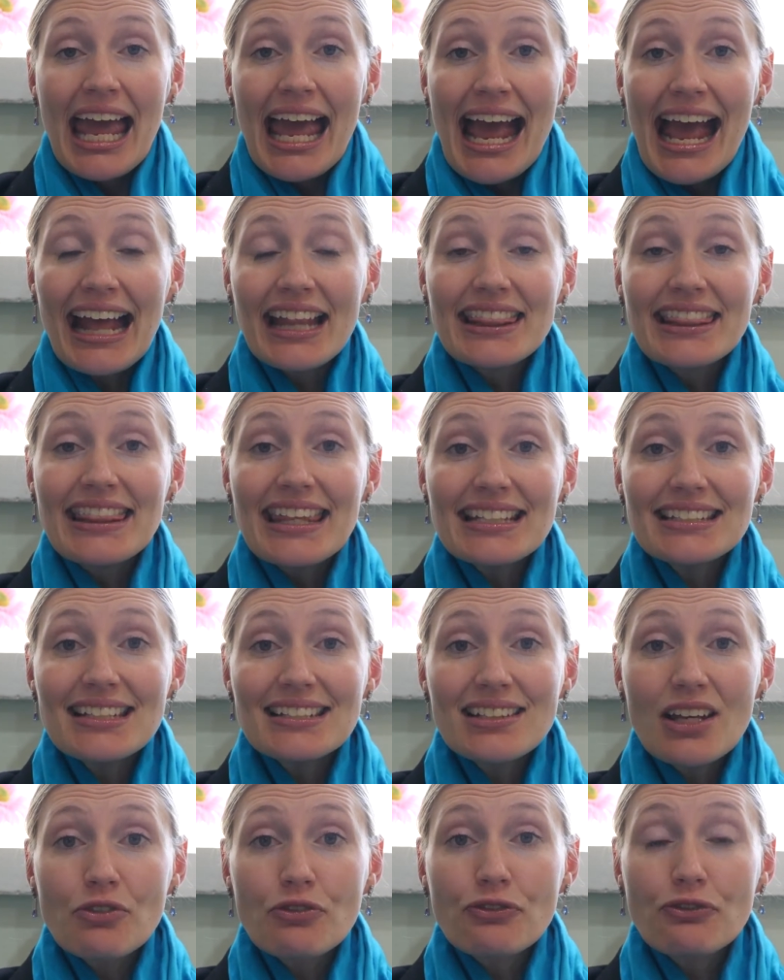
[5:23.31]
And this
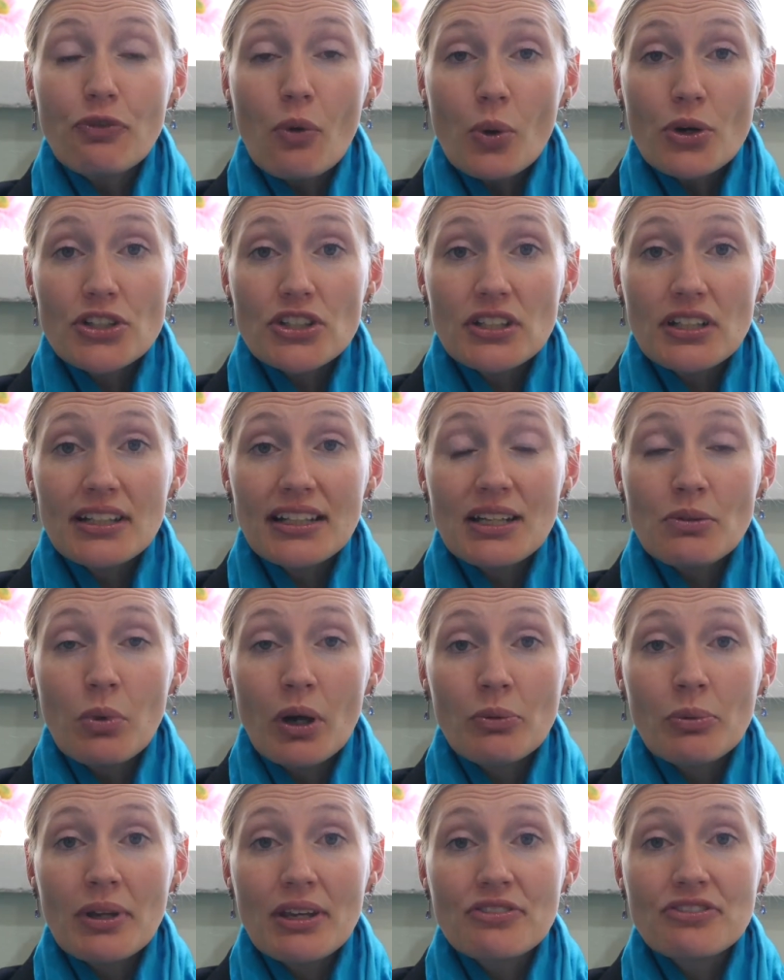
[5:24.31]
is unfortunately
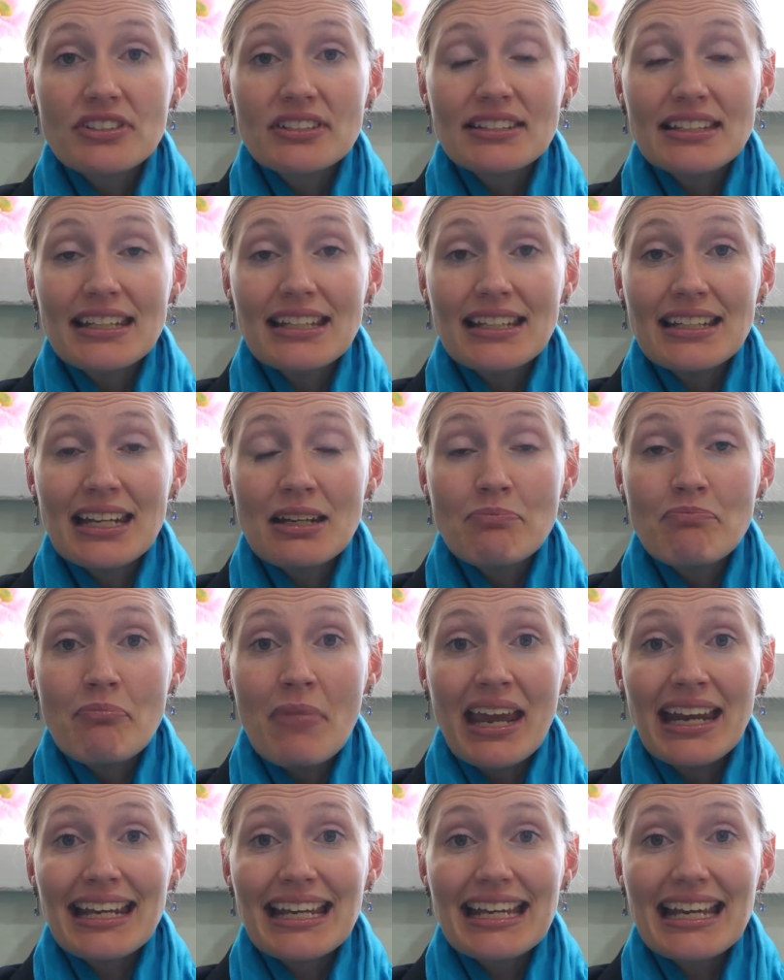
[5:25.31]
what we have seen in
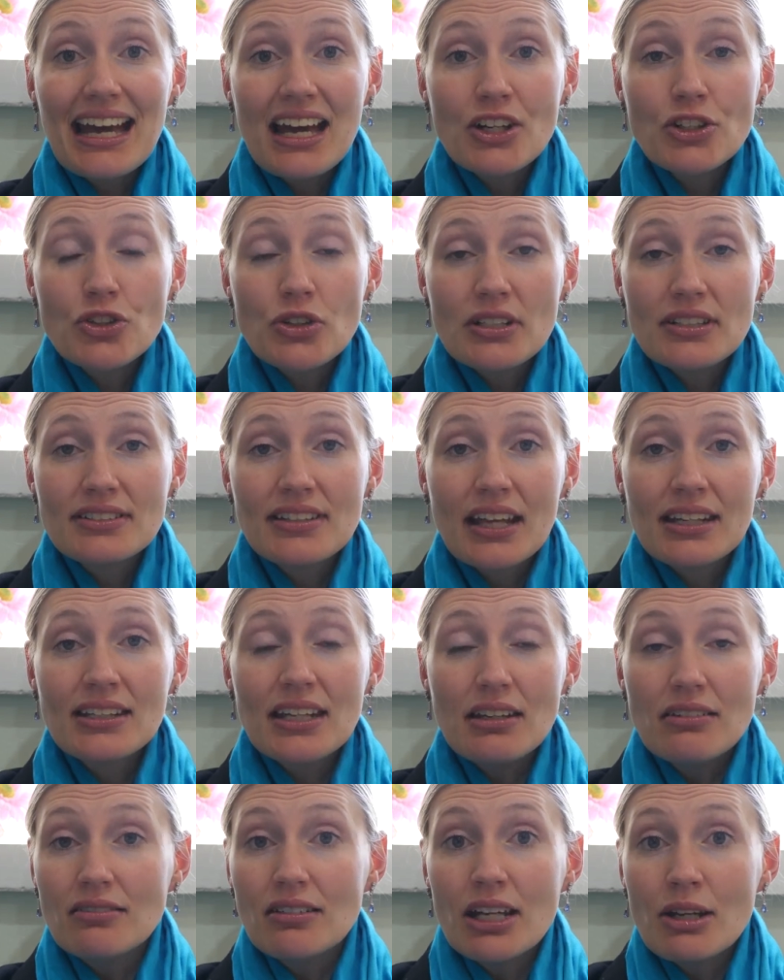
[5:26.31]
many countries
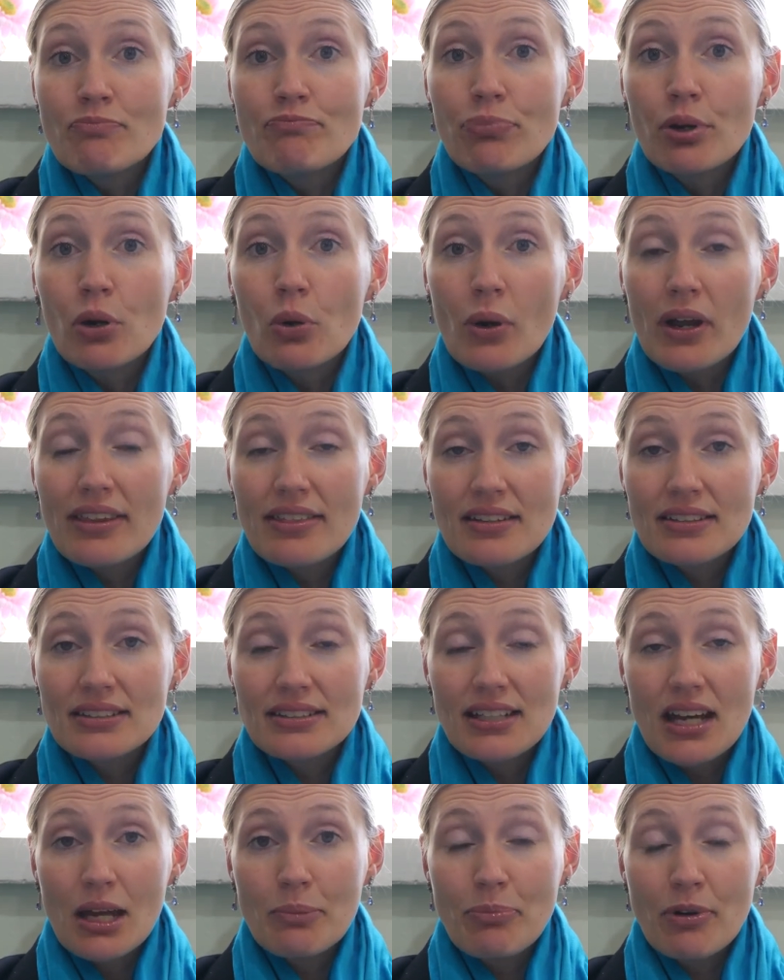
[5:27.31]
that employ this
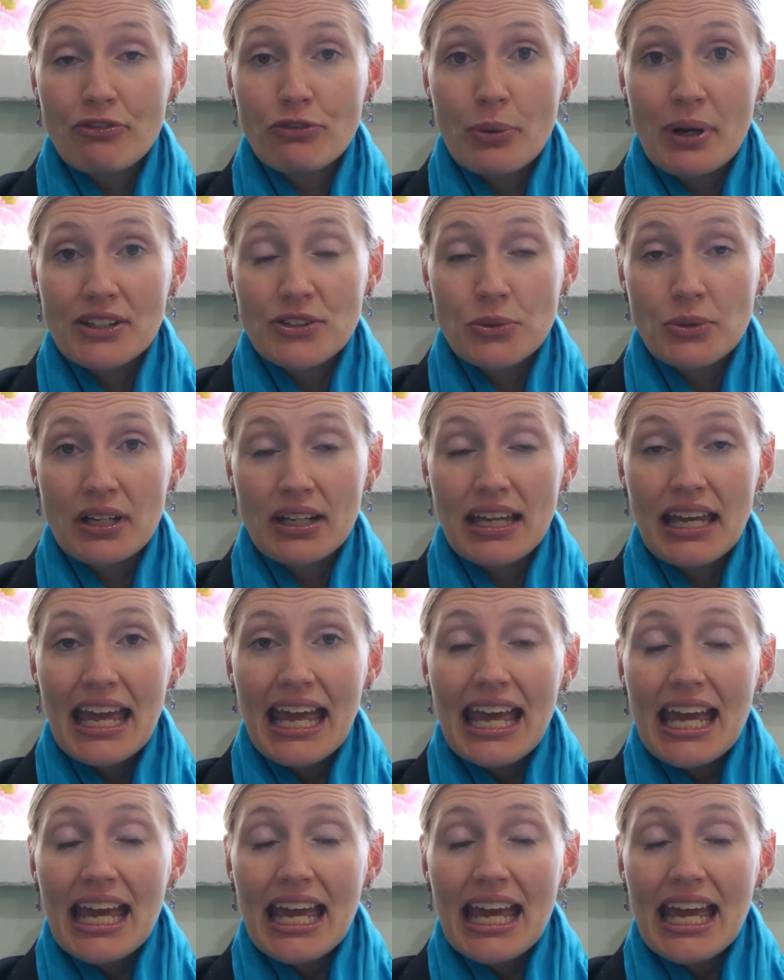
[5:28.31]
type of rhetoric.